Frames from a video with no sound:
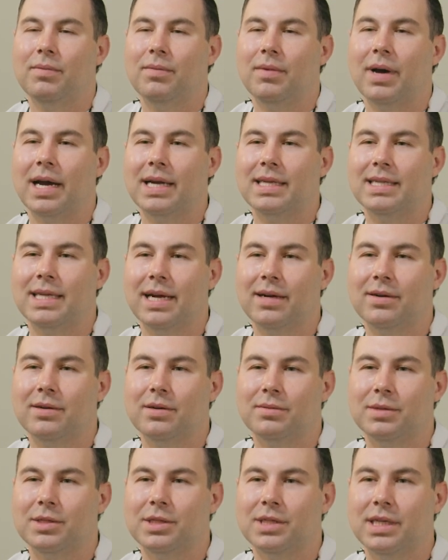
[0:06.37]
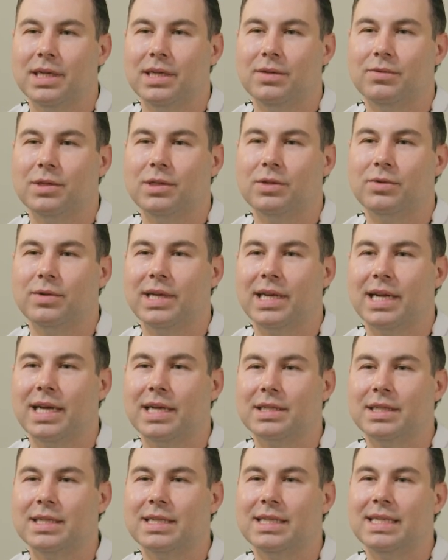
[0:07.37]
iTero machine, which we can
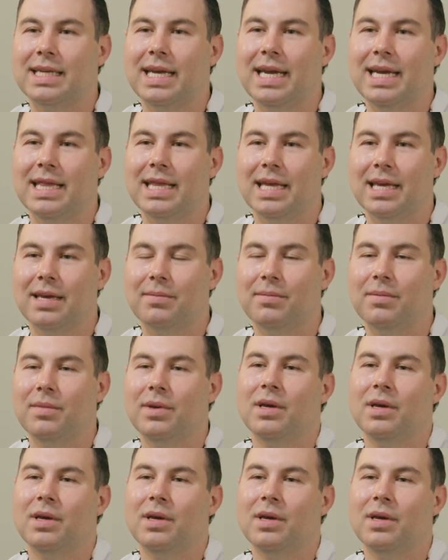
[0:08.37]
actually scan them.